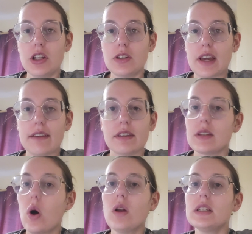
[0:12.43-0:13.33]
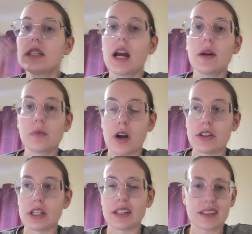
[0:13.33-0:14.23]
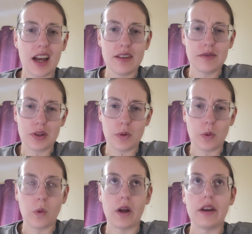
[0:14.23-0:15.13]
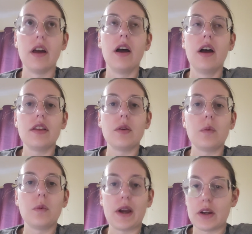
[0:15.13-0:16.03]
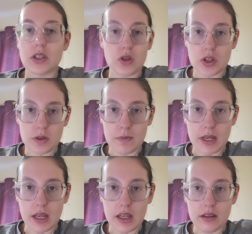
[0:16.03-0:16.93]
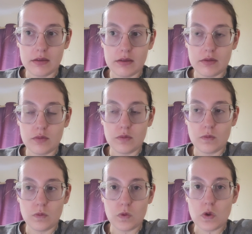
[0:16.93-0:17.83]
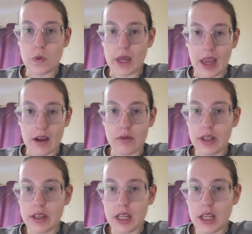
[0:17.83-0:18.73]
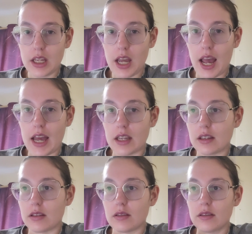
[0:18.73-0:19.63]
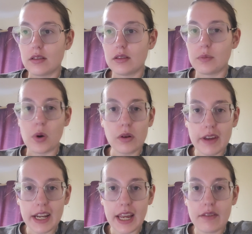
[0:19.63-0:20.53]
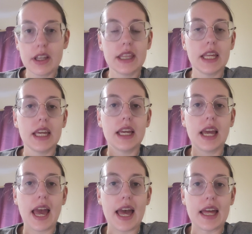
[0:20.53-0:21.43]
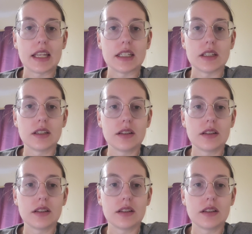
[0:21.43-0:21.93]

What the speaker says: to have this whole entire project. It's kind of two in one, where it's just me doing everything and motivating everything, and